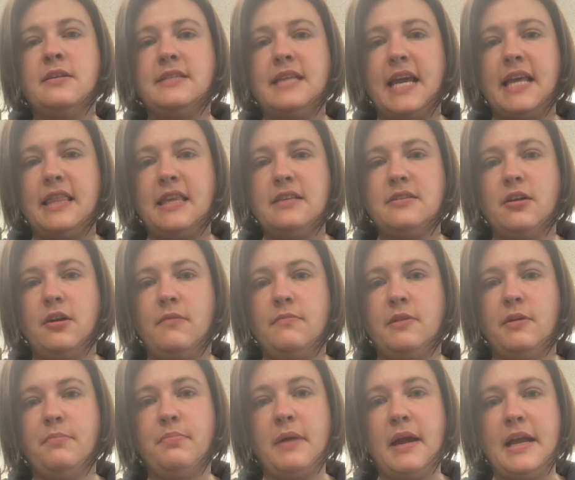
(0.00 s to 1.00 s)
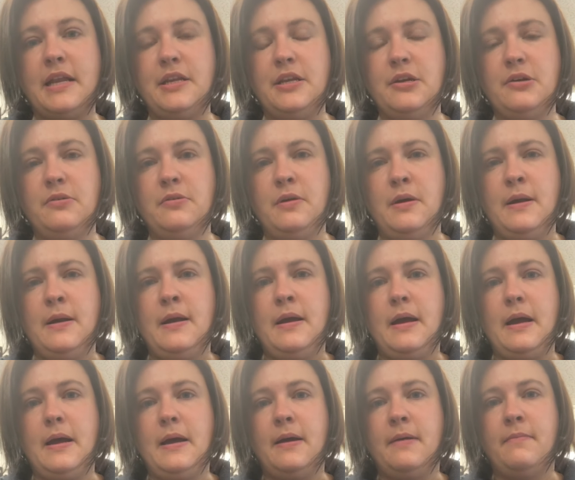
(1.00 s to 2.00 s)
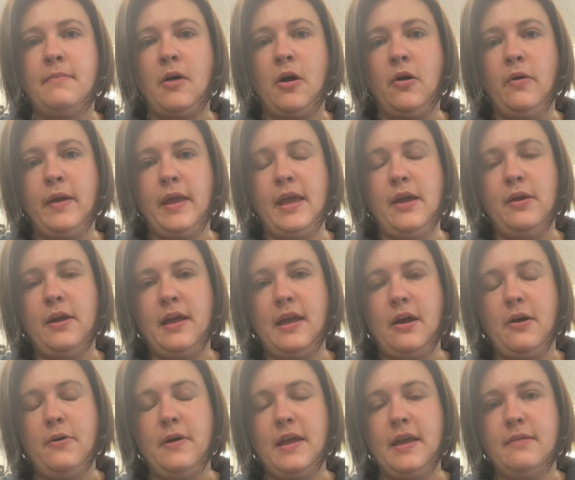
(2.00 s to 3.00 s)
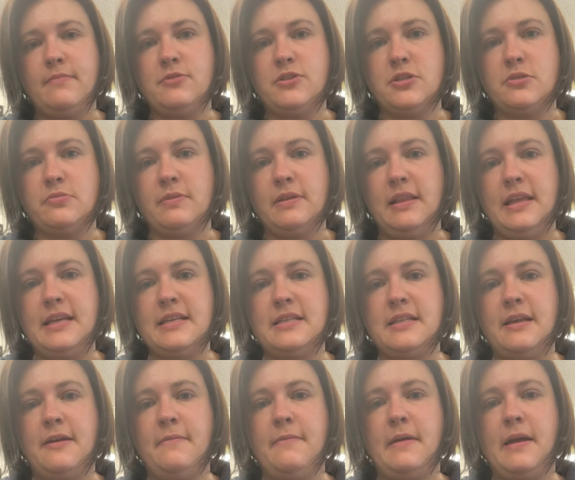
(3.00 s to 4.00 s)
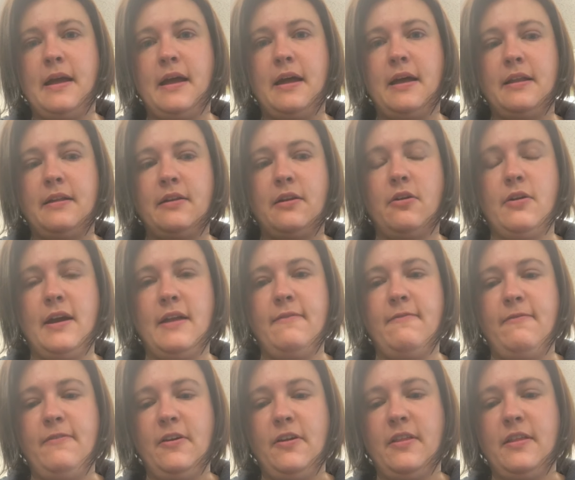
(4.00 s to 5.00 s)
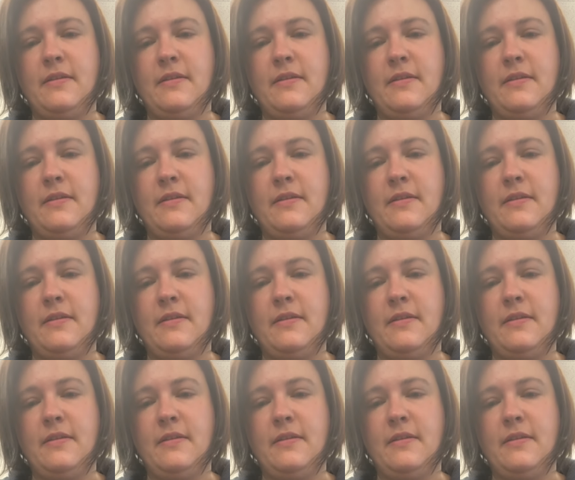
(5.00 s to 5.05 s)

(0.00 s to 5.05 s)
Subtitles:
Take these home. They're brand new. OEM just released them, and go ahead and